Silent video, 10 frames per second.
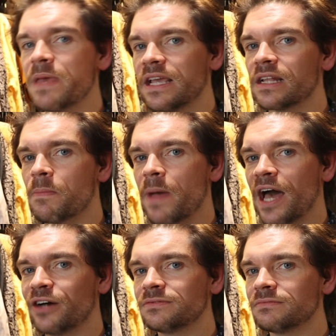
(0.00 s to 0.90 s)
a peak
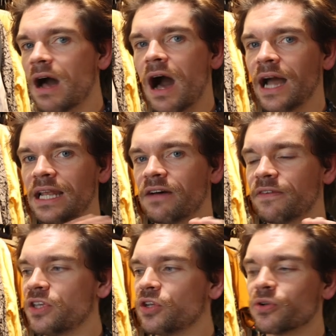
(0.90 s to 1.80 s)
lapel. I love
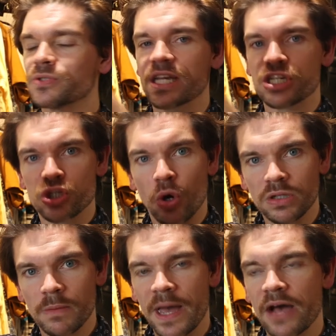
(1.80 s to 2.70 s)
it. You can also get
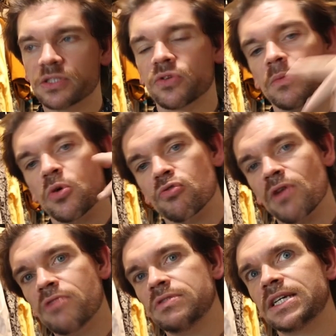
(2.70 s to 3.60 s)
shawl lapels, so they're more
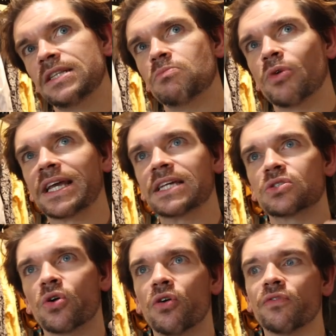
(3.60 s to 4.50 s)
rounded, more like a
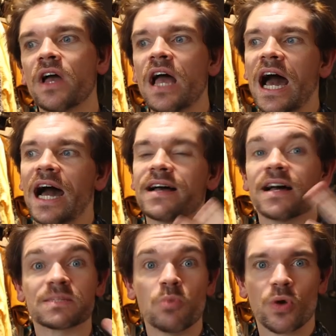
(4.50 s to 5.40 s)
sort of
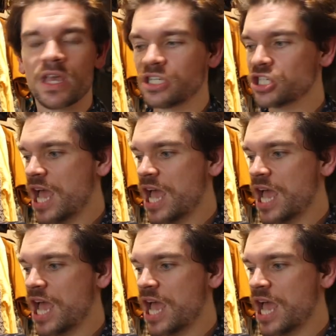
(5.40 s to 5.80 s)
a smoking